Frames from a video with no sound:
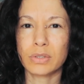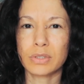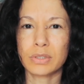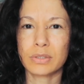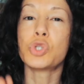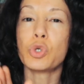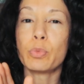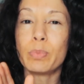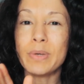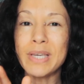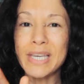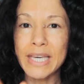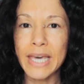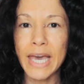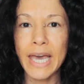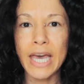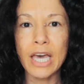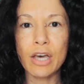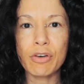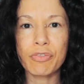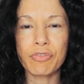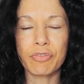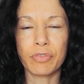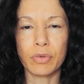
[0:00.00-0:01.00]
So be
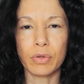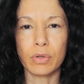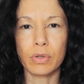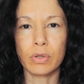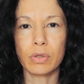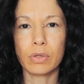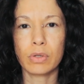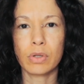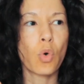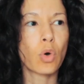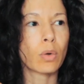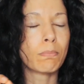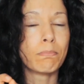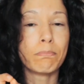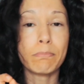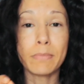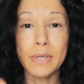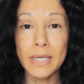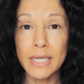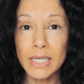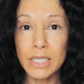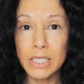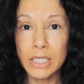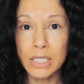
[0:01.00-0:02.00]
careful what
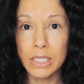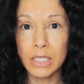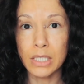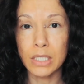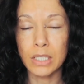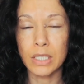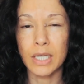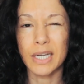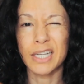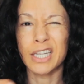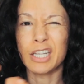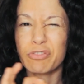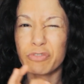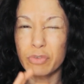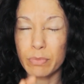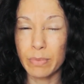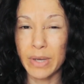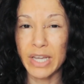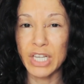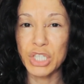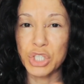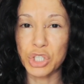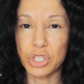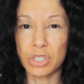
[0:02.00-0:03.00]
media and
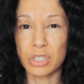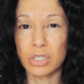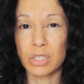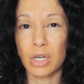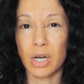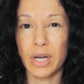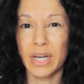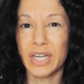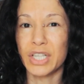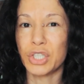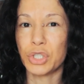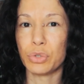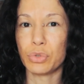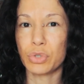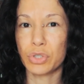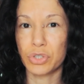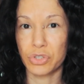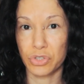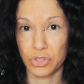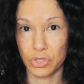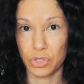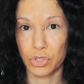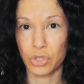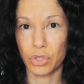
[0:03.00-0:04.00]
information diet you
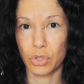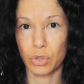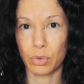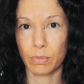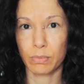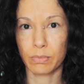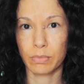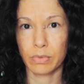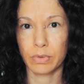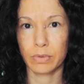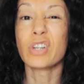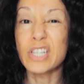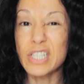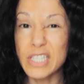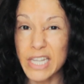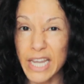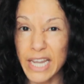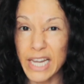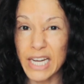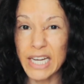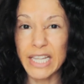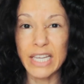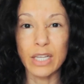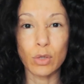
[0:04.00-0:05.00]
consume on a
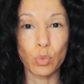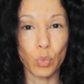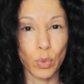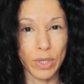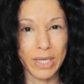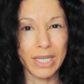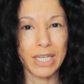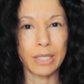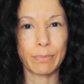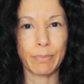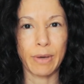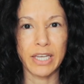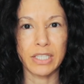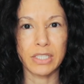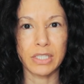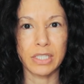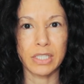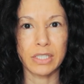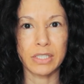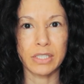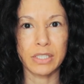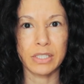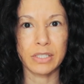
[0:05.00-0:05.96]
daily and weekly basis,